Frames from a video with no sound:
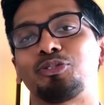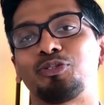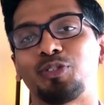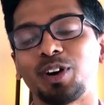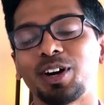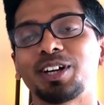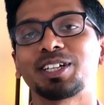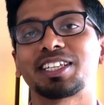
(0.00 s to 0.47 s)

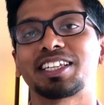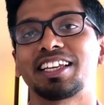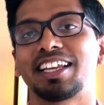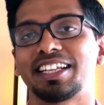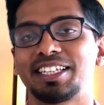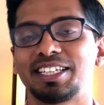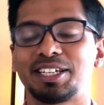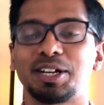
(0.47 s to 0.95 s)
first,
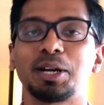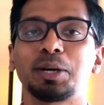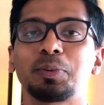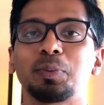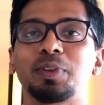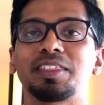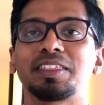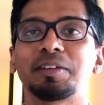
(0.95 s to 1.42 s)
let's
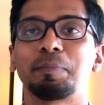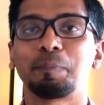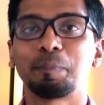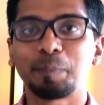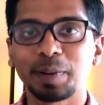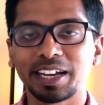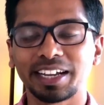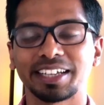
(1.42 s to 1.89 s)
start with the
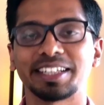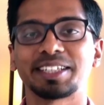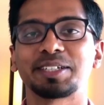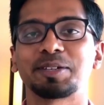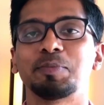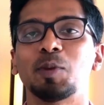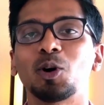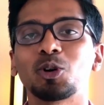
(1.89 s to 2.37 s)

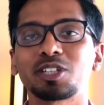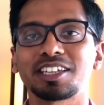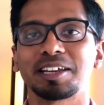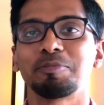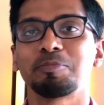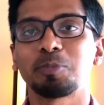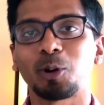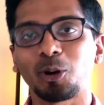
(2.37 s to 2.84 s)
biggest, most
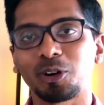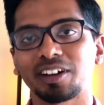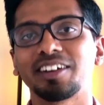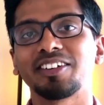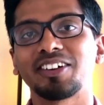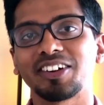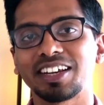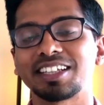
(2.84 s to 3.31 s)

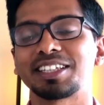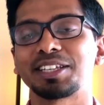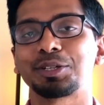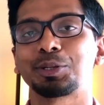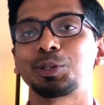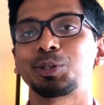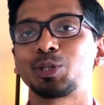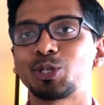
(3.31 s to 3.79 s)
important
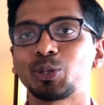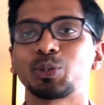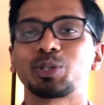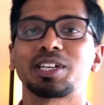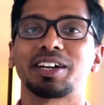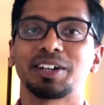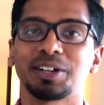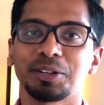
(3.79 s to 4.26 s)
reason to
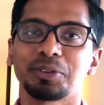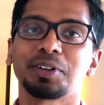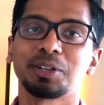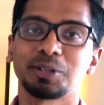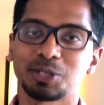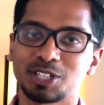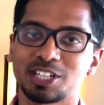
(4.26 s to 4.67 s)
choose a country to